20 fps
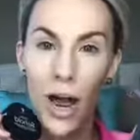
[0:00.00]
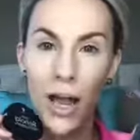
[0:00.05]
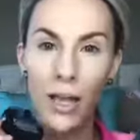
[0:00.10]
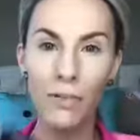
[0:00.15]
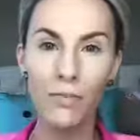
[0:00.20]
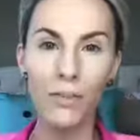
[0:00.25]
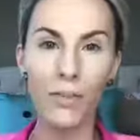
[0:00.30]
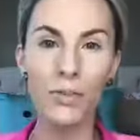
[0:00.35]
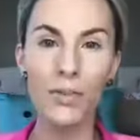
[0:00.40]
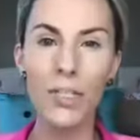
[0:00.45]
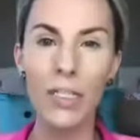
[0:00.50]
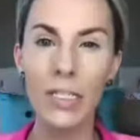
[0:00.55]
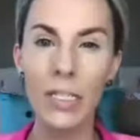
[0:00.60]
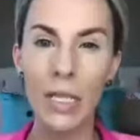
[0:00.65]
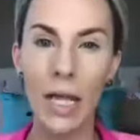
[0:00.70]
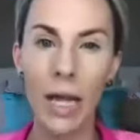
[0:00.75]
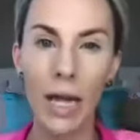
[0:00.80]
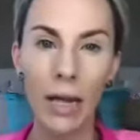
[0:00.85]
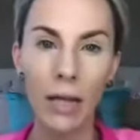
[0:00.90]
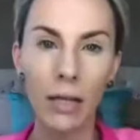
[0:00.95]
if you just
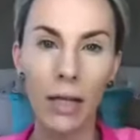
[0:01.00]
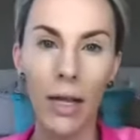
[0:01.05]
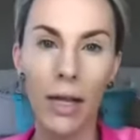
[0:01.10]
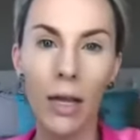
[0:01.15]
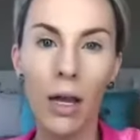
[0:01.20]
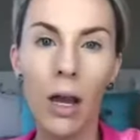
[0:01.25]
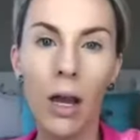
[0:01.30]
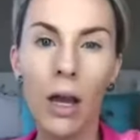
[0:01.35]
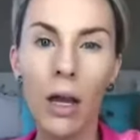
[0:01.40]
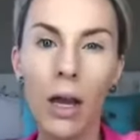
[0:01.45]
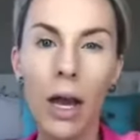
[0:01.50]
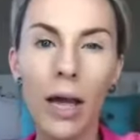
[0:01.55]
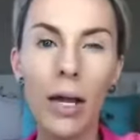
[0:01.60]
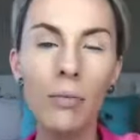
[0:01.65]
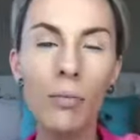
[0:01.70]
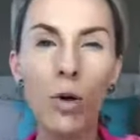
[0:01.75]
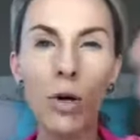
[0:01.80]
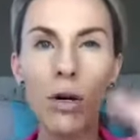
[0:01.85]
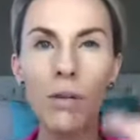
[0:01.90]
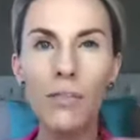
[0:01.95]
like kind of
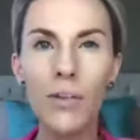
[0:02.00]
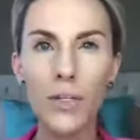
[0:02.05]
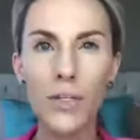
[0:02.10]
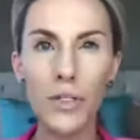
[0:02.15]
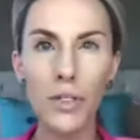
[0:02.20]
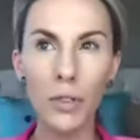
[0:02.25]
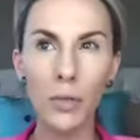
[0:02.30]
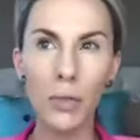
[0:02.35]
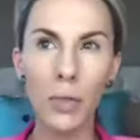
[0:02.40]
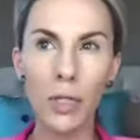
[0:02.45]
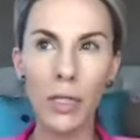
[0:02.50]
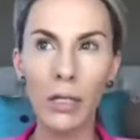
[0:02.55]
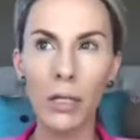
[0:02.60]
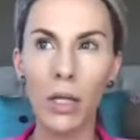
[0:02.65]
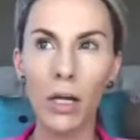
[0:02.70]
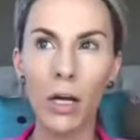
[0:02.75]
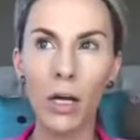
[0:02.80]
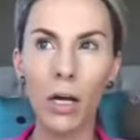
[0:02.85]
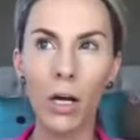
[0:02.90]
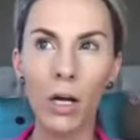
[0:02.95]
more of a dewy
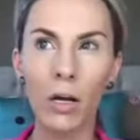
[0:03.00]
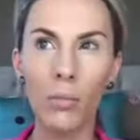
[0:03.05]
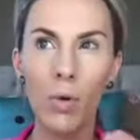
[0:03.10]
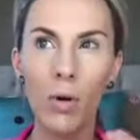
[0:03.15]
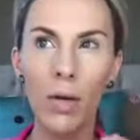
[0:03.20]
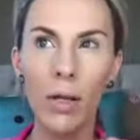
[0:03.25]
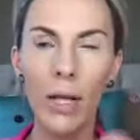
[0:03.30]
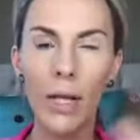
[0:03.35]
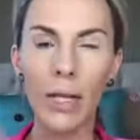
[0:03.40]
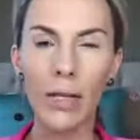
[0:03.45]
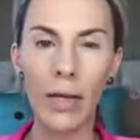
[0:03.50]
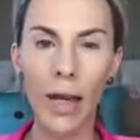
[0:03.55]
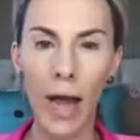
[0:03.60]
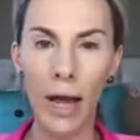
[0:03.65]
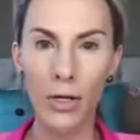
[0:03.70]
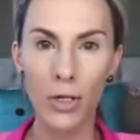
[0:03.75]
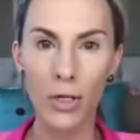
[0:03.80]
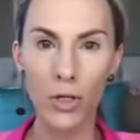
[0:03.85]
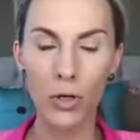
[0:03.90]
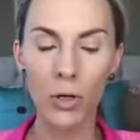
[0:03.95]
look, more like
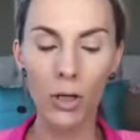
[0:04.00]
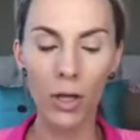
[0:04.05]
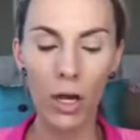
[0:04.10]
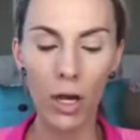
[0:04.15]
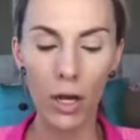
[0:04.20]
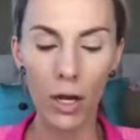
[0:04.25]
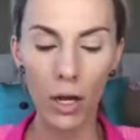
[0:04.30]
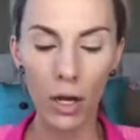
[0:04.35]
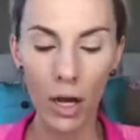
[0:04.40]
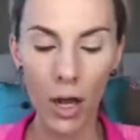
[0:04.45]
natural look,